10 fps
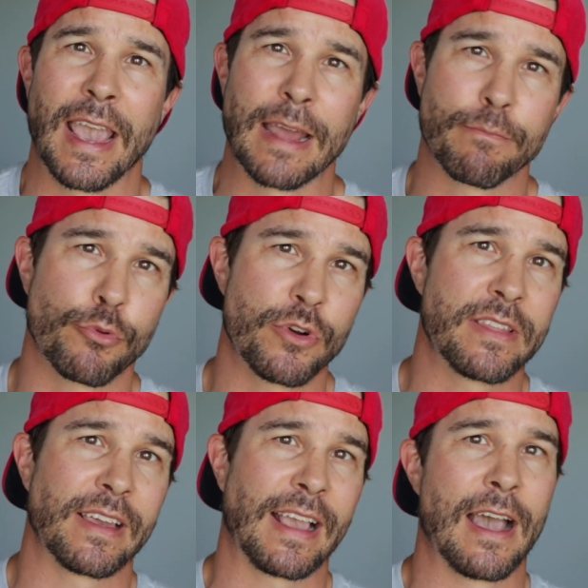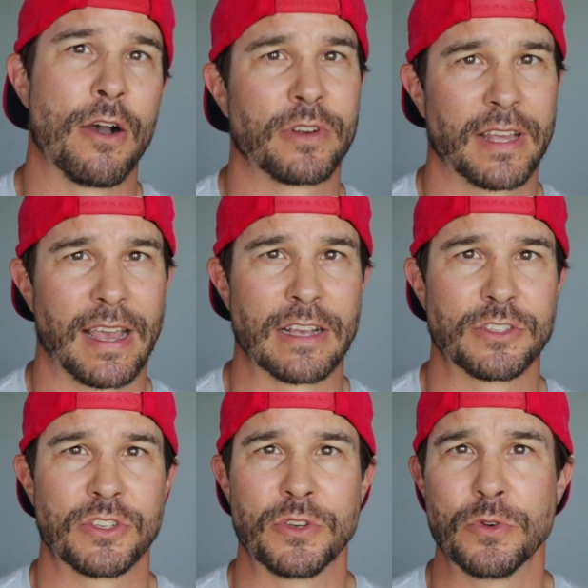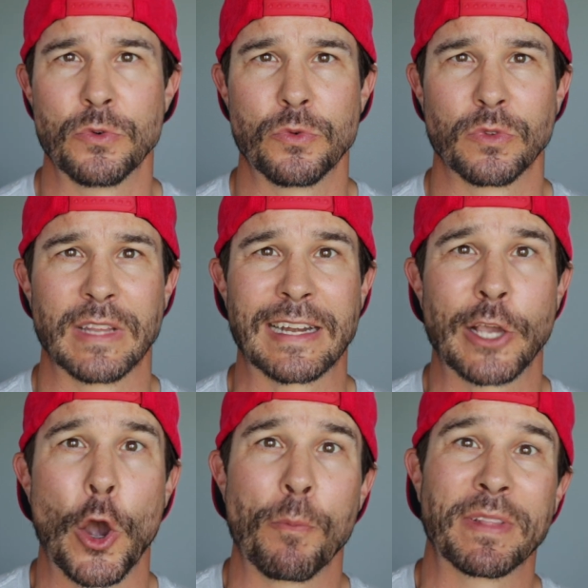and breathing out as you let go.